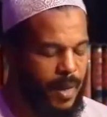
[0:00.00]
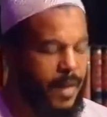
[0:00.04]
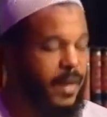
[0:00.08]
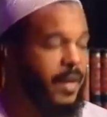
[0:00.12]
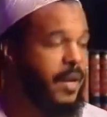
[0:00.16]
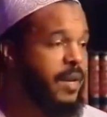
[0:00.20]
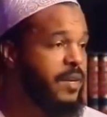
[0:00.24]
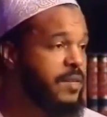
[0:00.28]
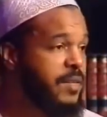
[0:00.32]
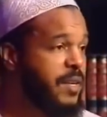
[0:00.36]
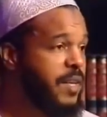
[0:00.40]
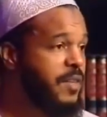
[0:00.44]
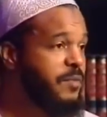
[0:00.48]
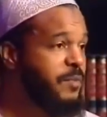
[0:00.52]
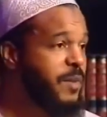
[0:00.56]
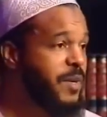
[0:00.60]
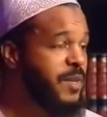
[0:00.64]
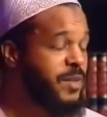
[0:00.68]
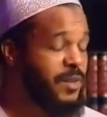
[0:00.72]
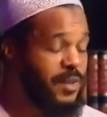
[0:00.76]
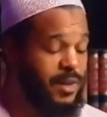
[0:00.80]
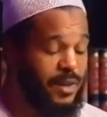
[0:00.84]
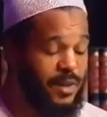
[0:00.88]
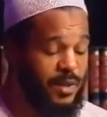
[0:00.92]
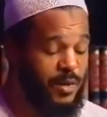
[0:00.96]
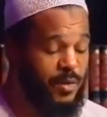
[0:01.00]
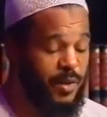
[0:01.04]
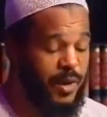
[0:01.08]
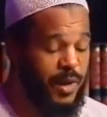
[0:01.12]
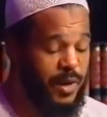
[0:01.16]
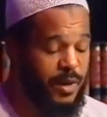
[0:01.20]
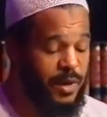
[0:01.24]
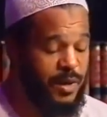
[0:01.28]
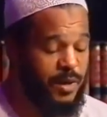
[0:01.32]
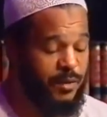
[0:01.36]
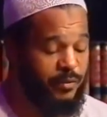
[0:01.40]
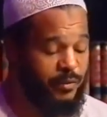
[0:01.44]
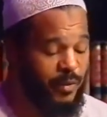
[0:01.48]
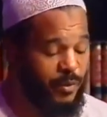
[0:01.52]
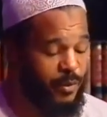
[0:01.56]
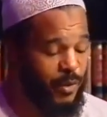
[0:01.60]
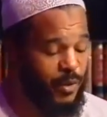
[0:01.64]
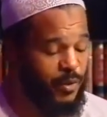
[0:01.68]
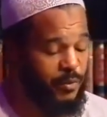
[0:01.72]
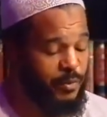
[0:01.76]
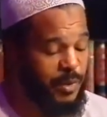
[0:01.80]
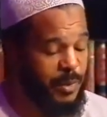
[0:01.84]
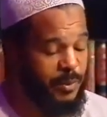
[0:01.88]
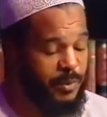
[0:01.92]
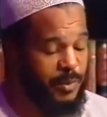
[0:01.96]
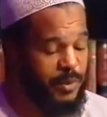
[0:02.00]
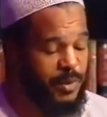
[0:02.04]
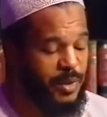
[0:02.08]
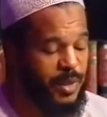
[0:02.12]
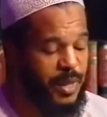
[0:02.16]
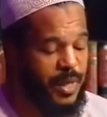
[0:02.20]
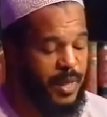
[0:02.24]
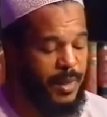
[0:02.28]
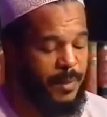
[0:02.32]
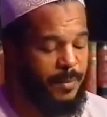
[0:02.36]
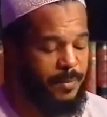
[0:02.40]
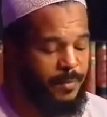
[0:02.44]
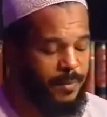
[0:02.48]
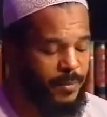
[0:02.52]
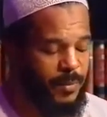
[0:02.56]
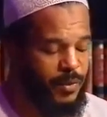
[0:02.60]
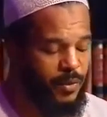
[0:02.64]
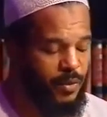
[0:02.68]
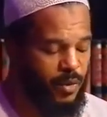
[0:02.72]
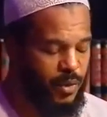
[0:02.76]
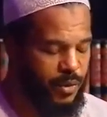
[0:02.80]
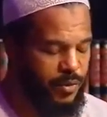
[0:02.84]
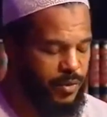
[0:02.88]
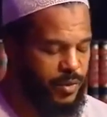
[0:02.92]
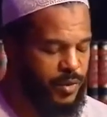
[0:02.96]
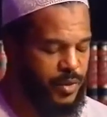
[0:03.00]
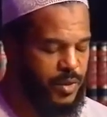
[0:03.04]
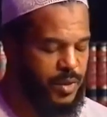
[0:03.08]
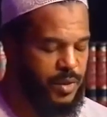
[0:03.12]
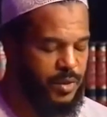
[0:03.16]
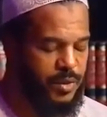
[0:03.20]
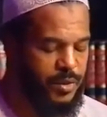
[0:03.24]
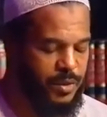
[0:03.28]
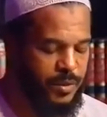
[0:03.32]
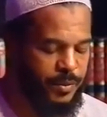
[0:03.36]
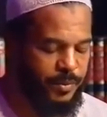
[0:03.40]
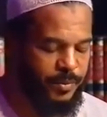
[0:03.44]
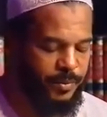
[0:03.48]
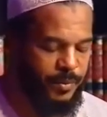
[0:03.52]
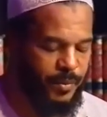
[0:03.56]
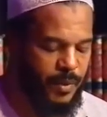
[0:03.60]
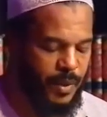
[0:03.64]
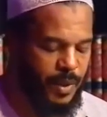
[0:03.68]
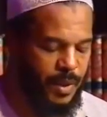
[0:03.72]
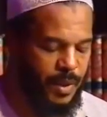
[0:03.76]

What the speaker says: And I guess that's basically the way it is for most people today who are Christians.